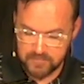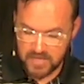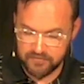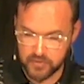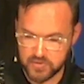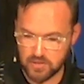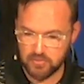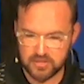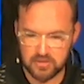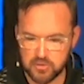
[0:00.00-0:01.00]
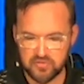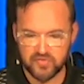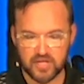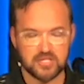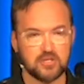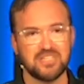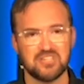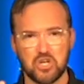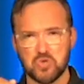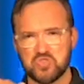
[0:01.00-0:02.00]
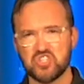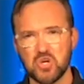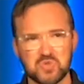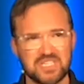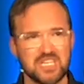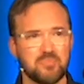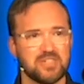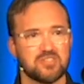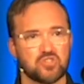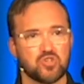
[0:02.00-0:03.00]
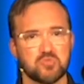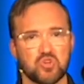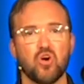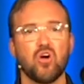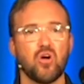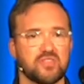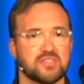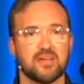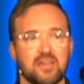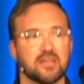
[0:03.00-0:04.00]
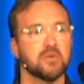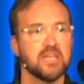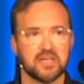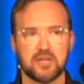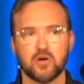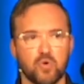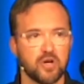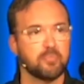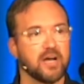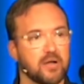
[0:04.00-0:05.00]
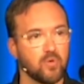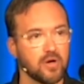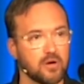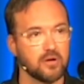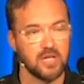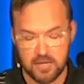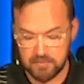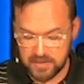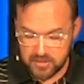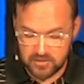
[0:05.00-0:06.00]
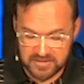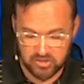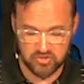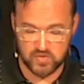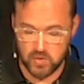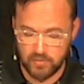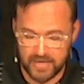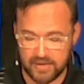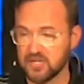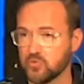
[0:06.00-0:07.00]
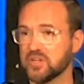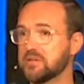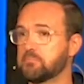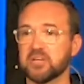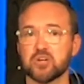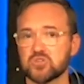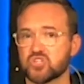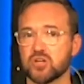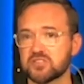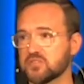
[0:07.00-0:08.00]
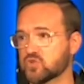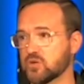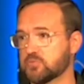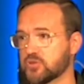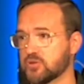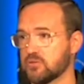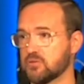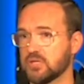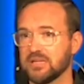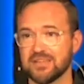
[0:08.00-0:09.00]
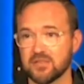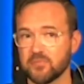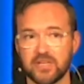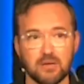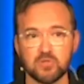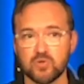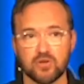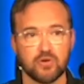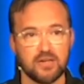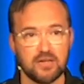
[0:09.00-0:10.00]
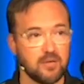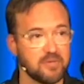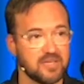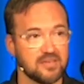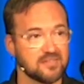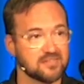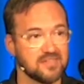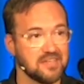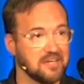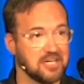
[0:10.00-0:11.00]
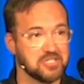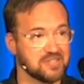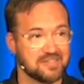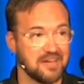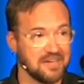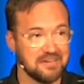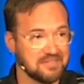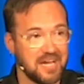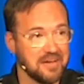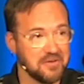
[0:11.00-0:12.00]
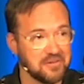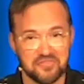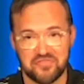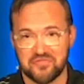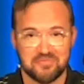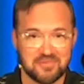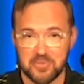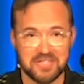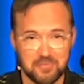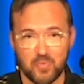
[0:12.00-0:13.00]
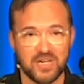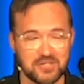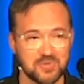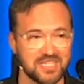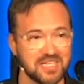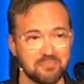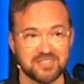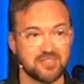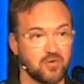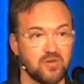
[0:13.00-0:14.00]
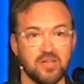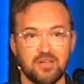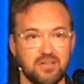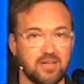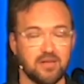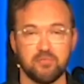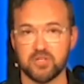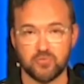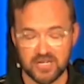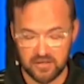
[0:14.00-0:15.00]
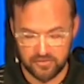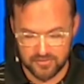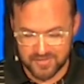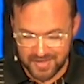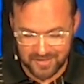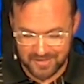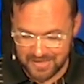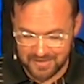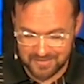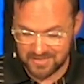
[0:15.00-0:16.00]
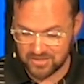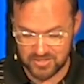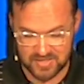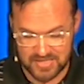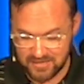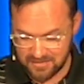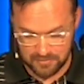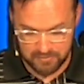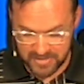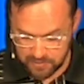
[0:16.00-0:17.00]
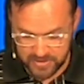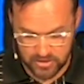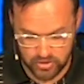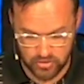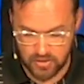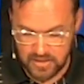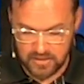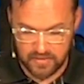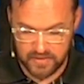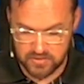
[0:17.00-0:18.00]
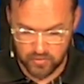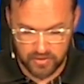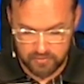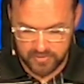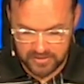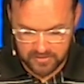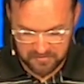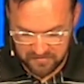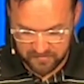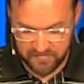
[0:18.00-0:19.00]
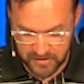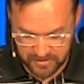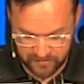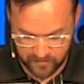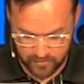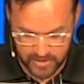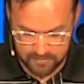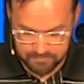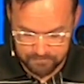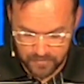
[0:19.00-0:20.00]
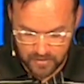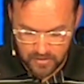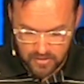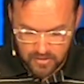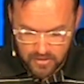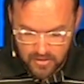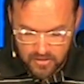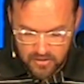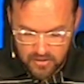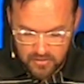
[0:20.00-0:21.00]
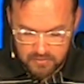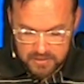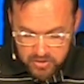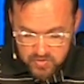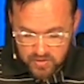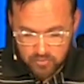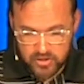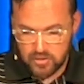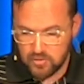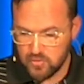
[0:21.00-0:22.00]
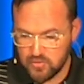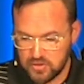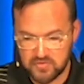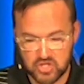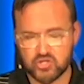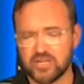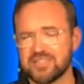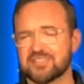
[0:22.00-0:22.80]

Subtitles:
If you're someone who you feel like you need to go so deep into Scripture all the time and go word by word, maybe you need to zoom out and read bigger chunks of Scripture. That's something I'm doing right now because I just got tired of going way too deep, and so I've been reading through 2 Kings and just hitting the big picture, and that's really been filling for me. Maybe you're someone who you've just tried to